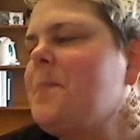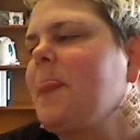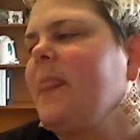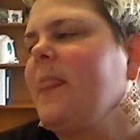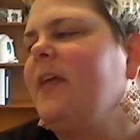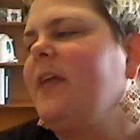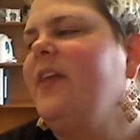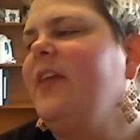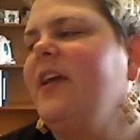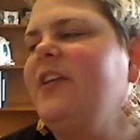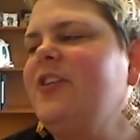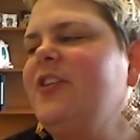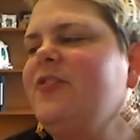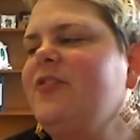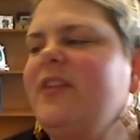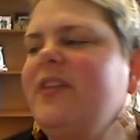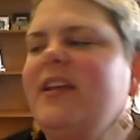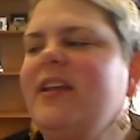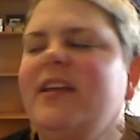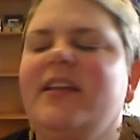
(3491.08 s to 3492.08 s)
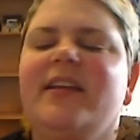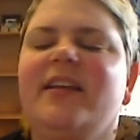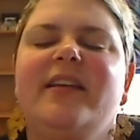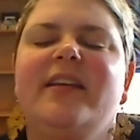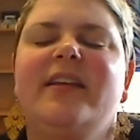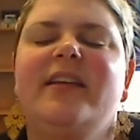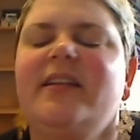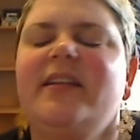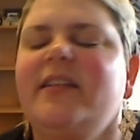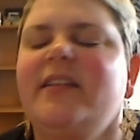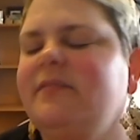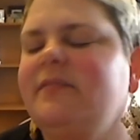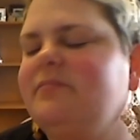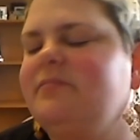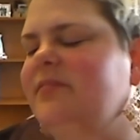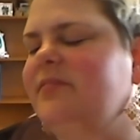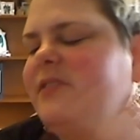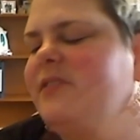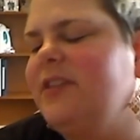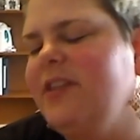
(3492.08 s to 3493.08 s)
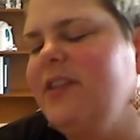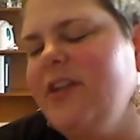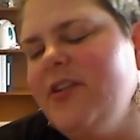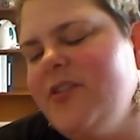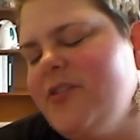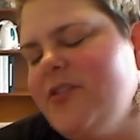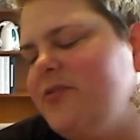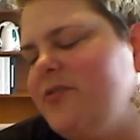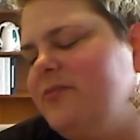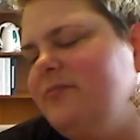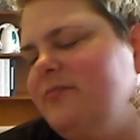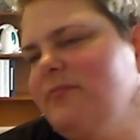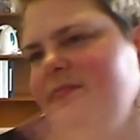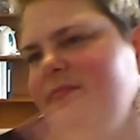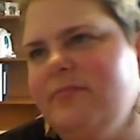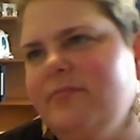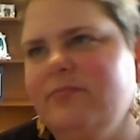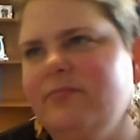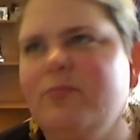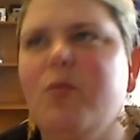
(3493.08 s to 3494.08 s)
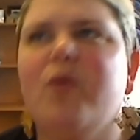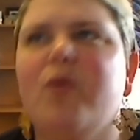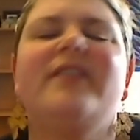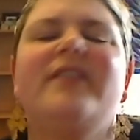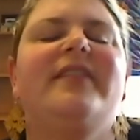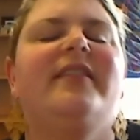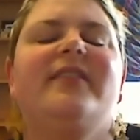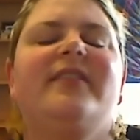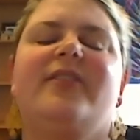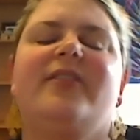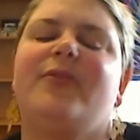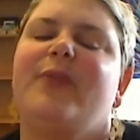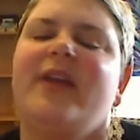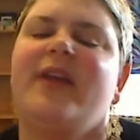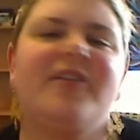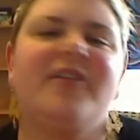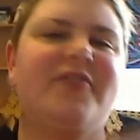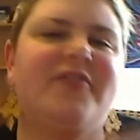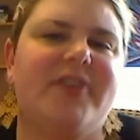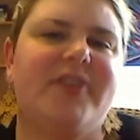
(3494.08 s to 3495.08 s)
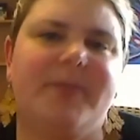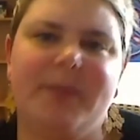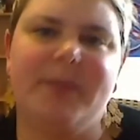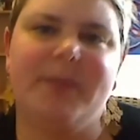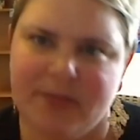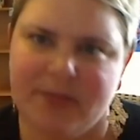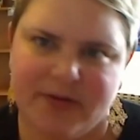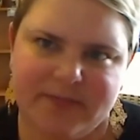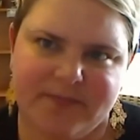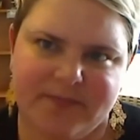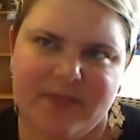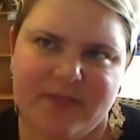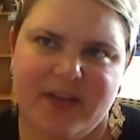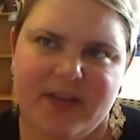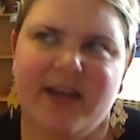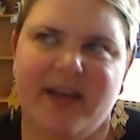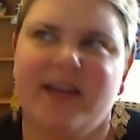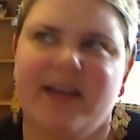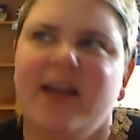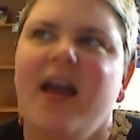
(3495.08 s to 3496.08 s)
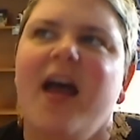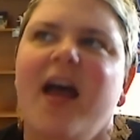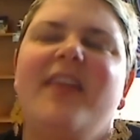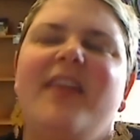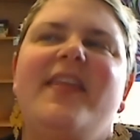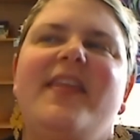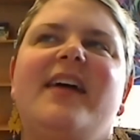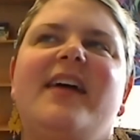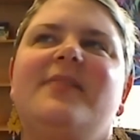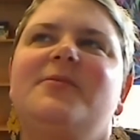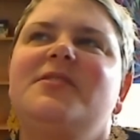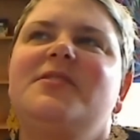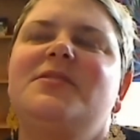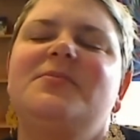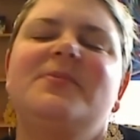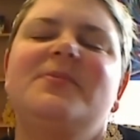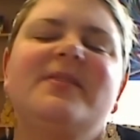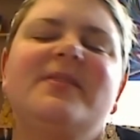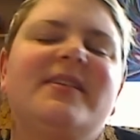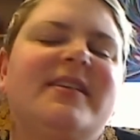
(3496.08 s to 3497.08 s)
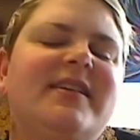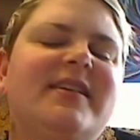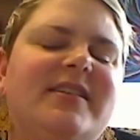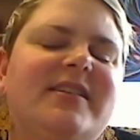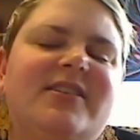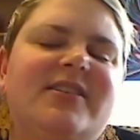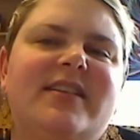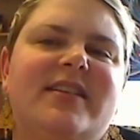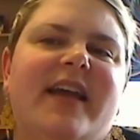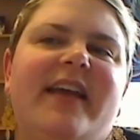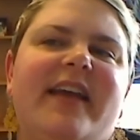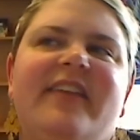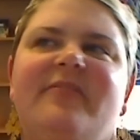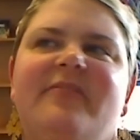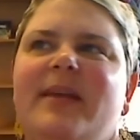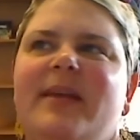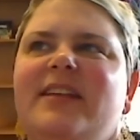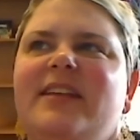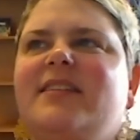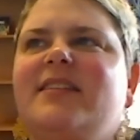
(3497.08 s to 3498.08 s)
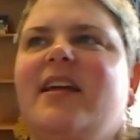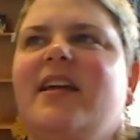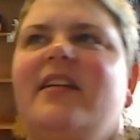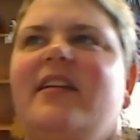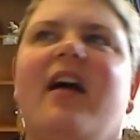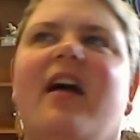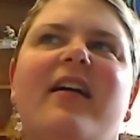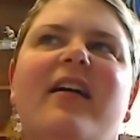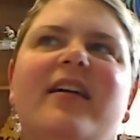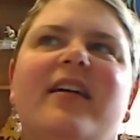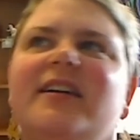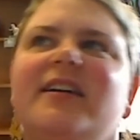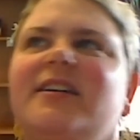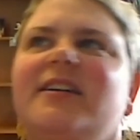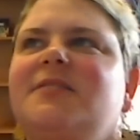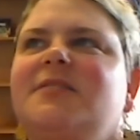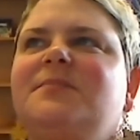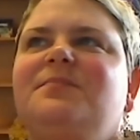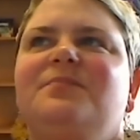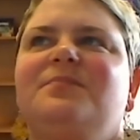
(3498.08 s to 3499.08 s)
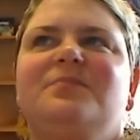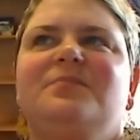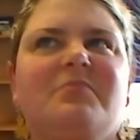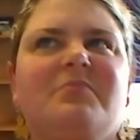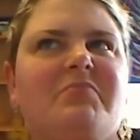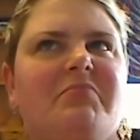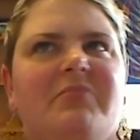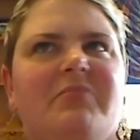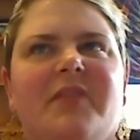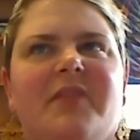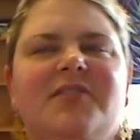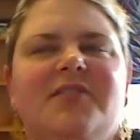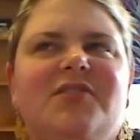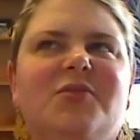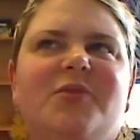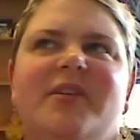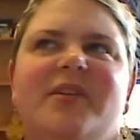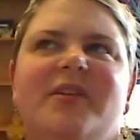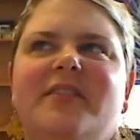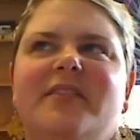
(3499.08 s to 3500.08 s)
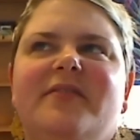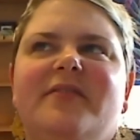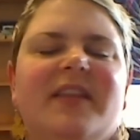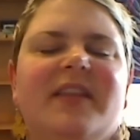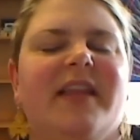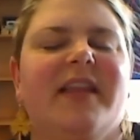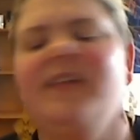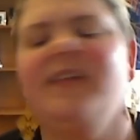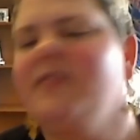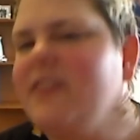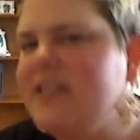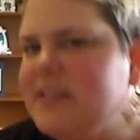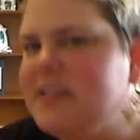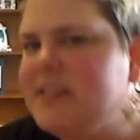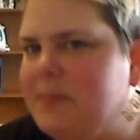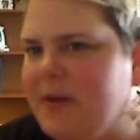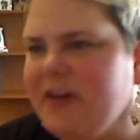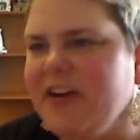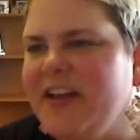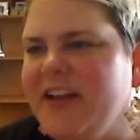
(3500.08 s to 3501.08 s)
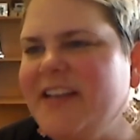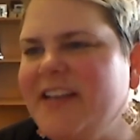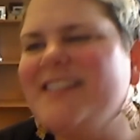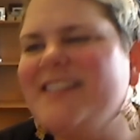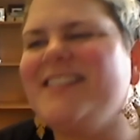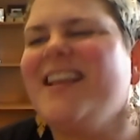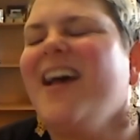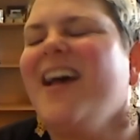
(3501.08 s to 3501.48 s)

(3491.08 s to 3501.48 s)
that you needed, you know, more than 300 people. Okay, that was really just kind of based on our sort of life experience.